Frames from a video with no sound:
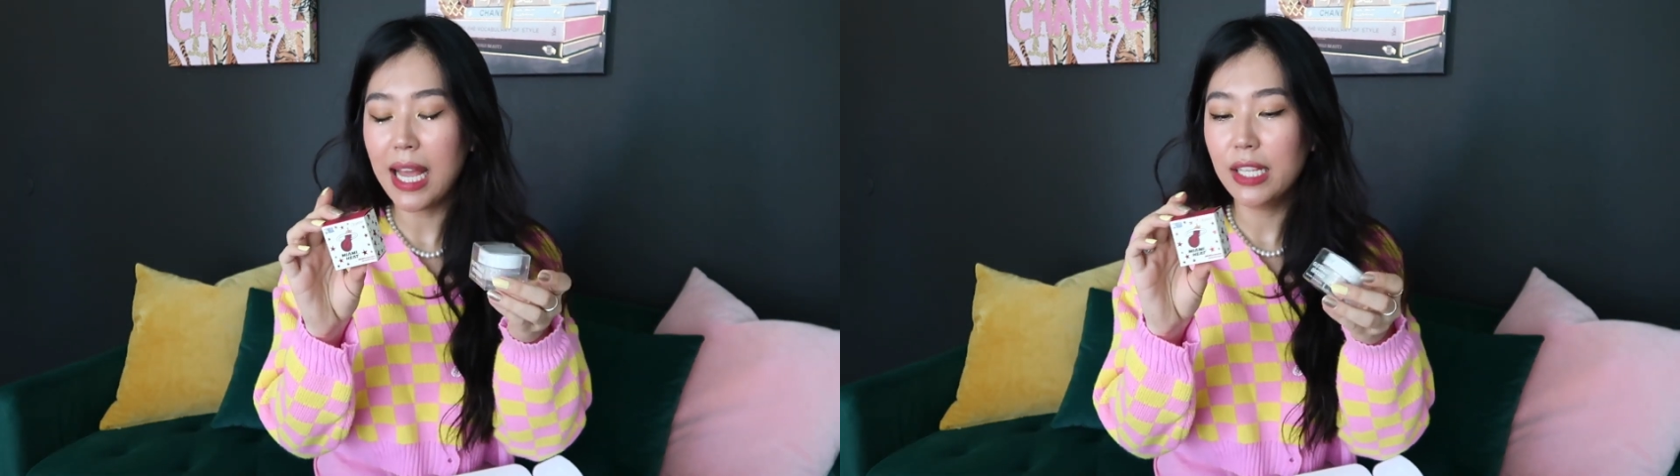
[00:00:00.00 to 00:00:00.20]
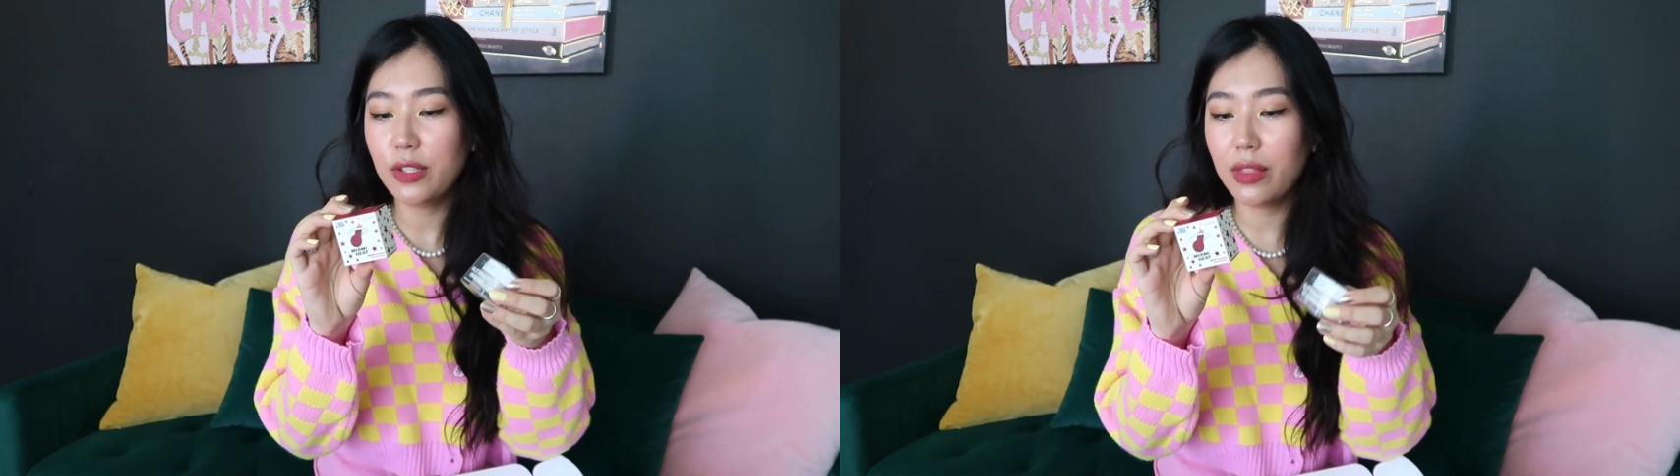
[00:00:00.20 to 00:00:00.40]

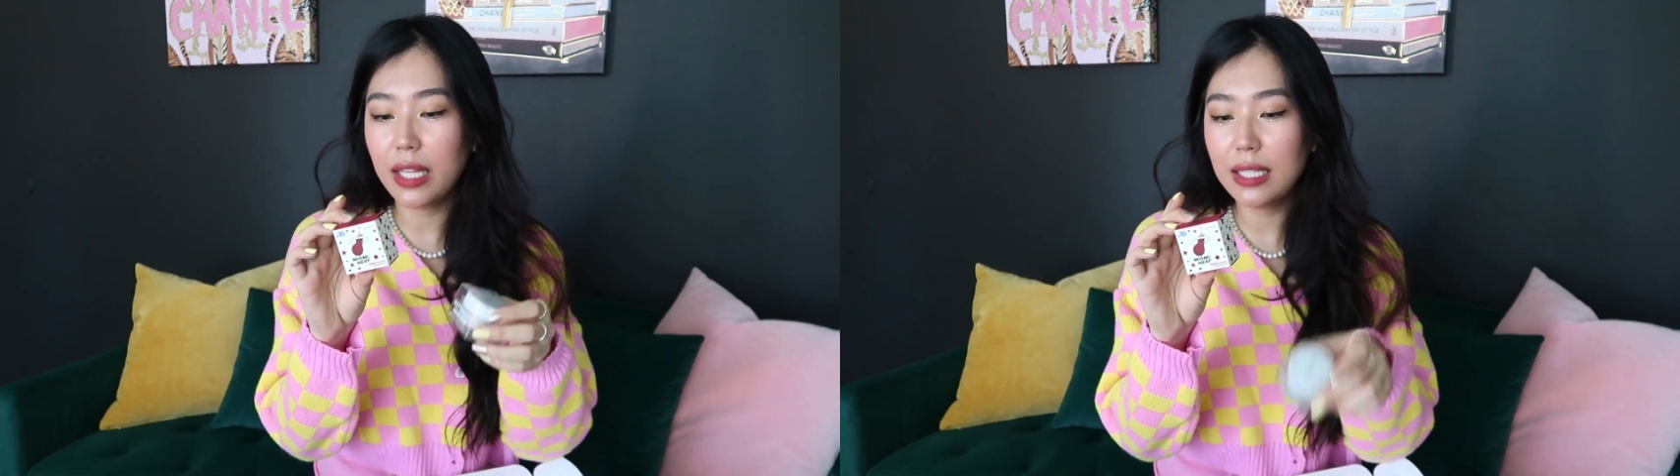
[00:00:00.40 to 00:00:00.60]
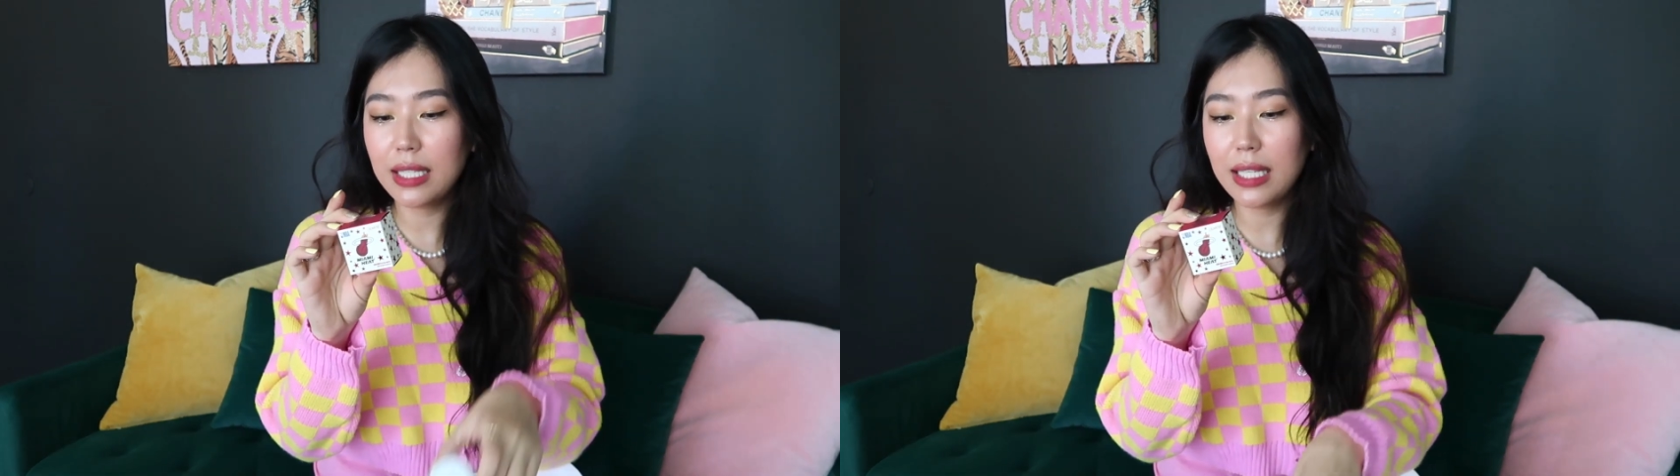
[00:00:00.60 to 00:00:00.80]
So
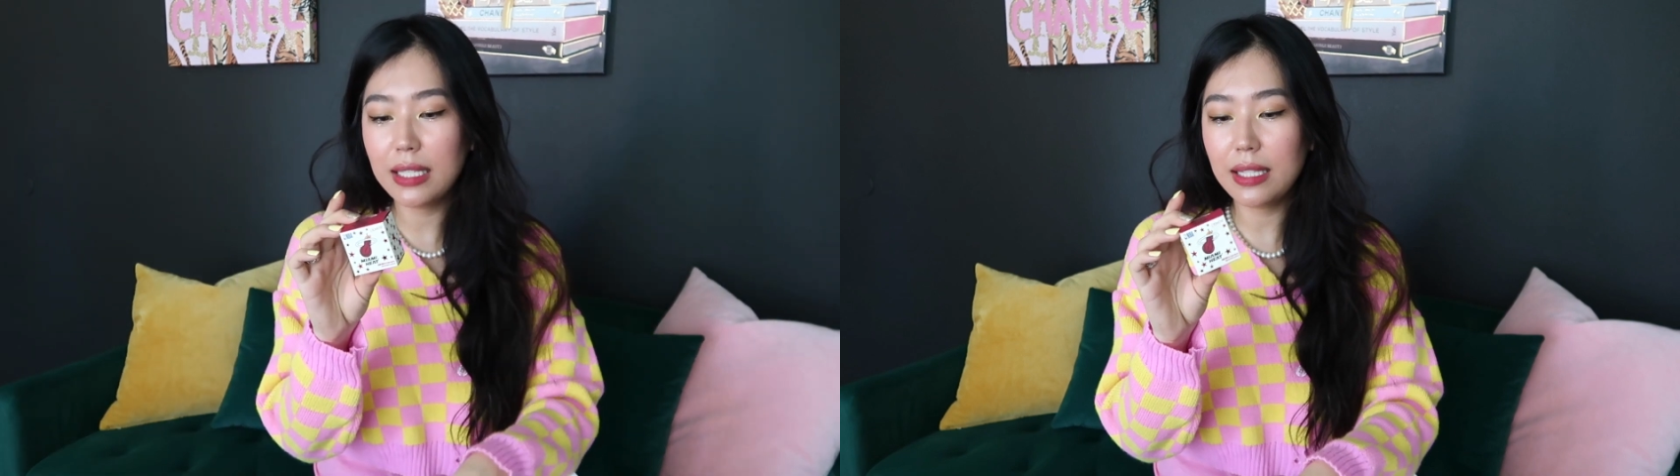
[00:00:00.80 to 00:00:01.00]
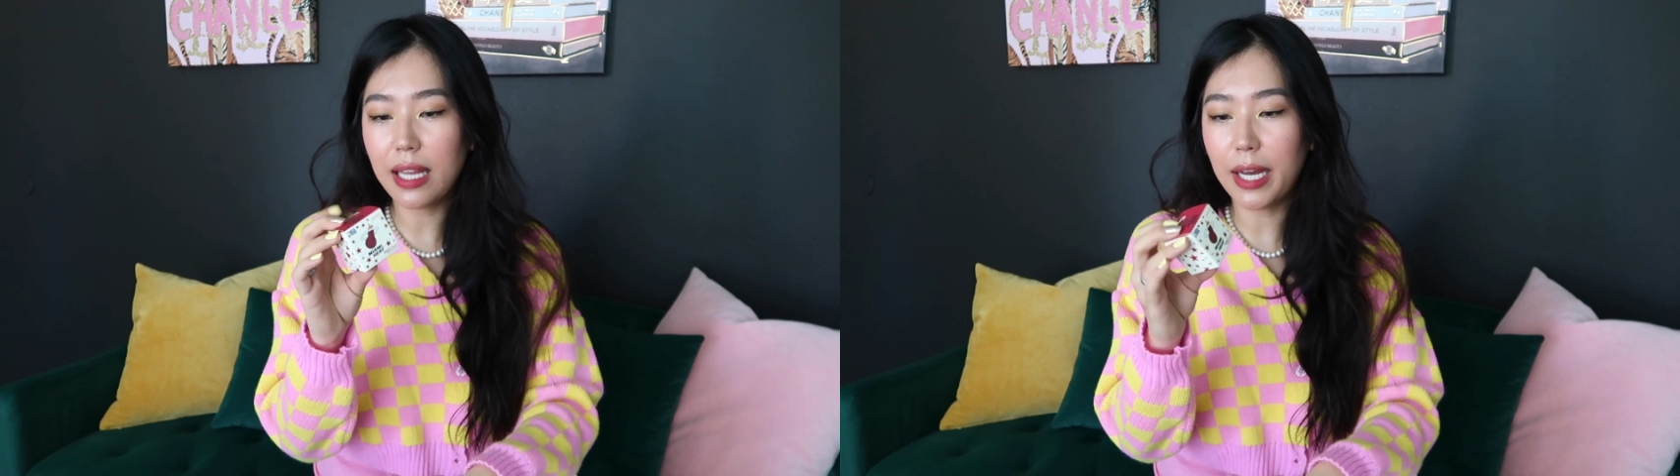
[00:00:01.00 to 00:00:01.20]
this is